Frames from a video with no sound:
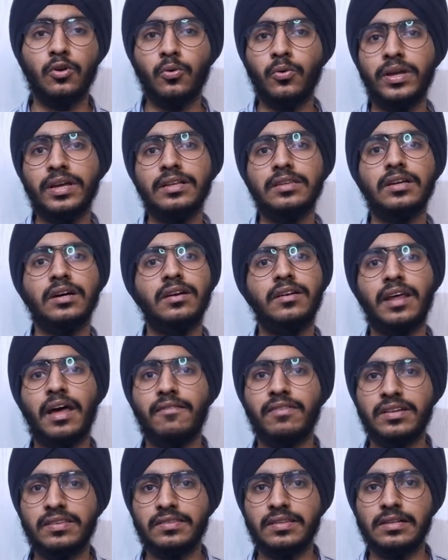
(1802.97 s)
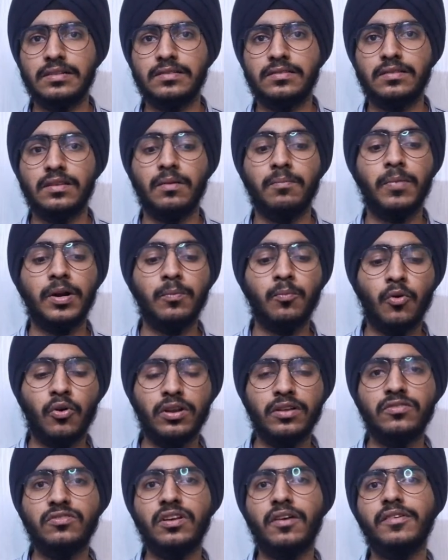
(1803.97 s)
doing the traversals. But
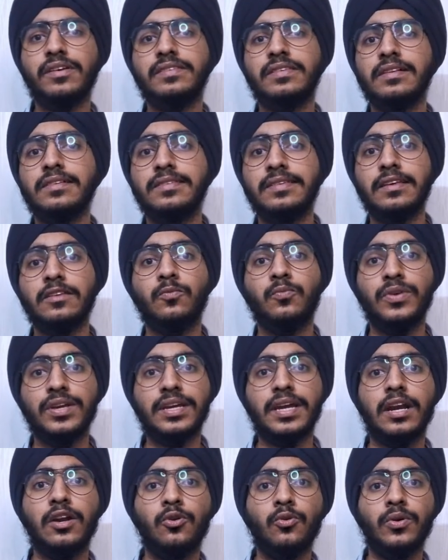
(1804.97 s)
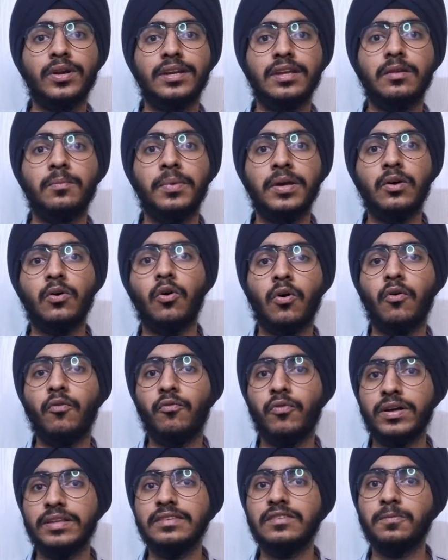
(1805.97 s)
Morris Traversal says we can do it in big
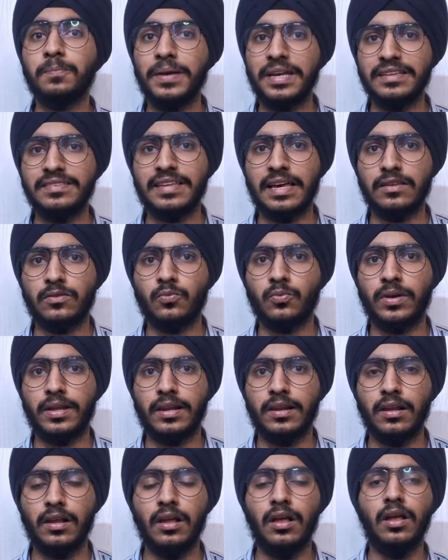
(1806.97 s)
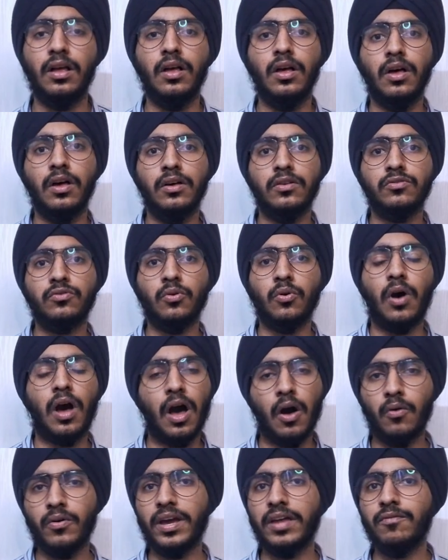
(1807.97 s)
of one space as well. So
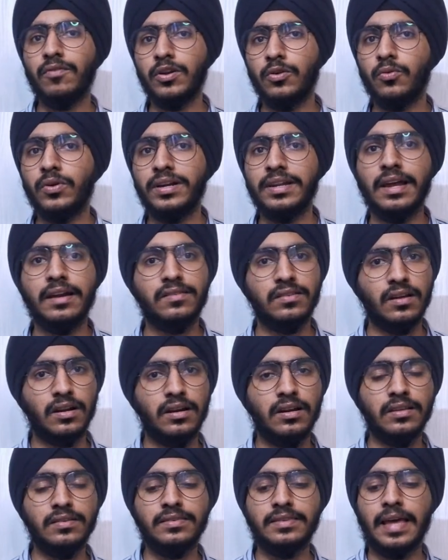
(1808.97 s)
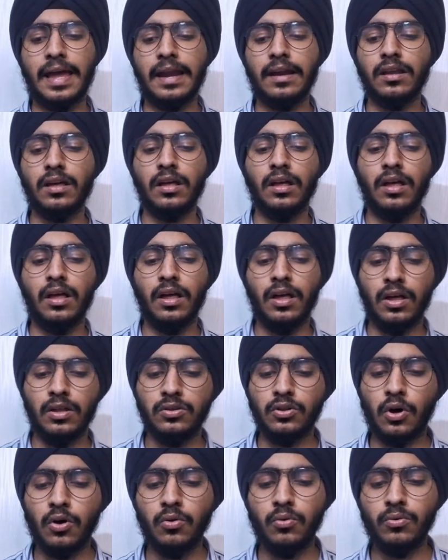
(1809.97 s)
how can we do it? Let's understand.
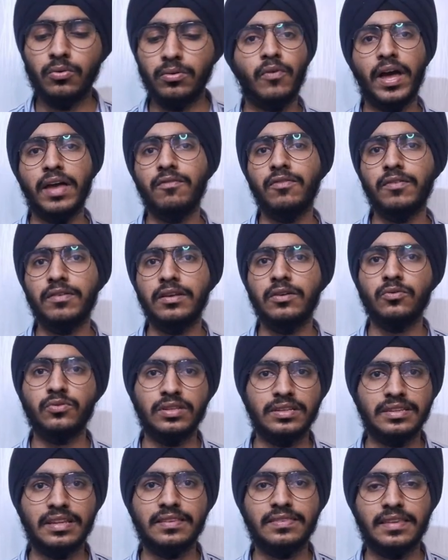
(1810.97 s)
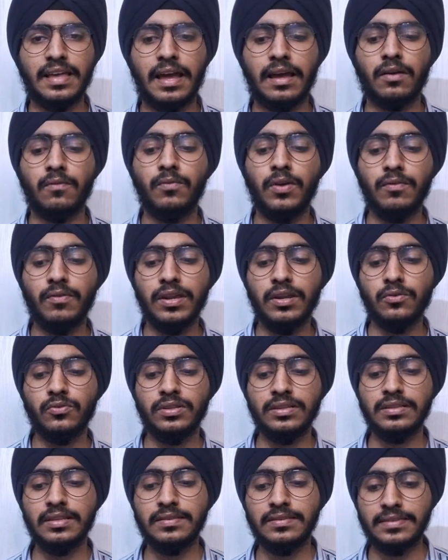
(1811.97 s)
Now, why we were using the stack? We were
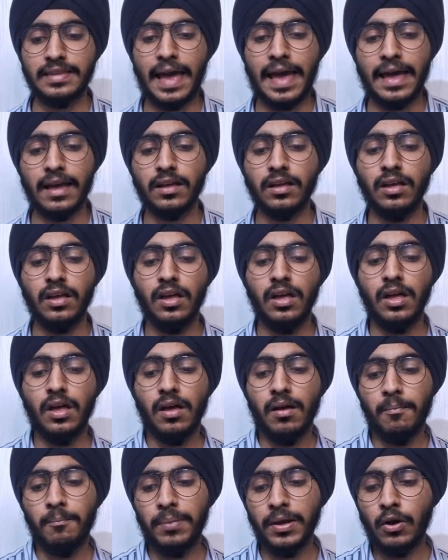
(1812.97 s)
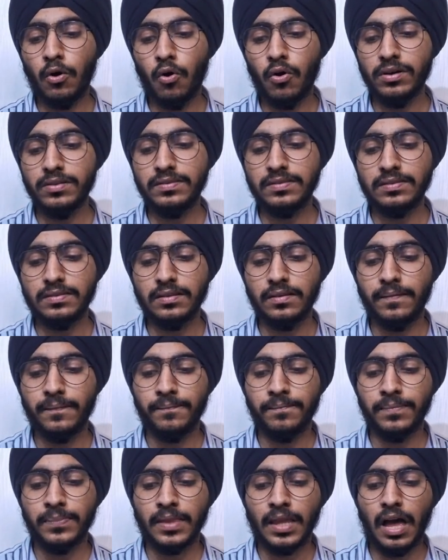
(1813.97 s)
using the stack because
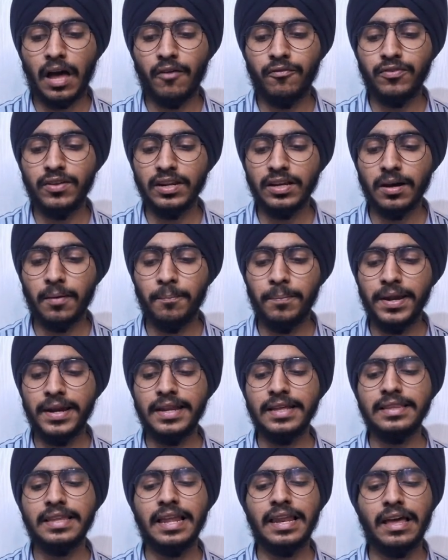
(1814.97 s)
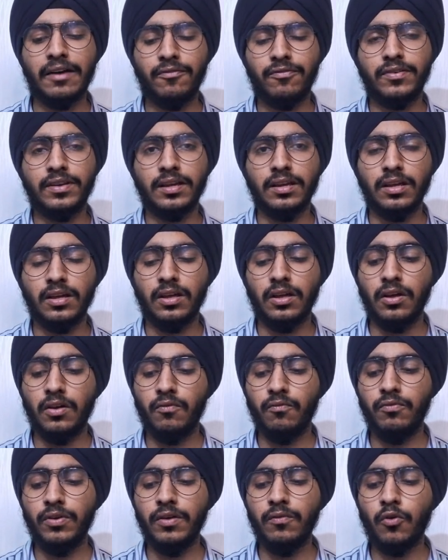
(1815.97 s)
after completing the left,
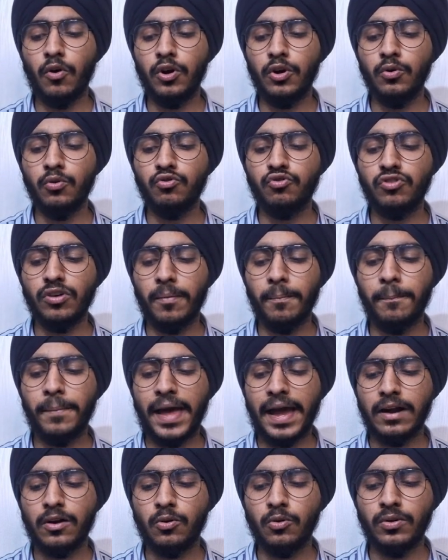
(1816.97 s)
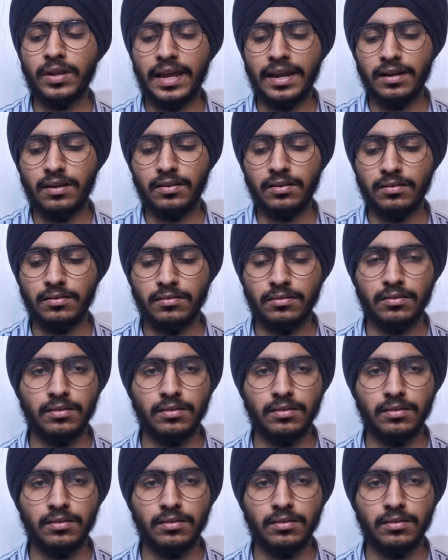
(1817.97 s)
we want to jump back to right.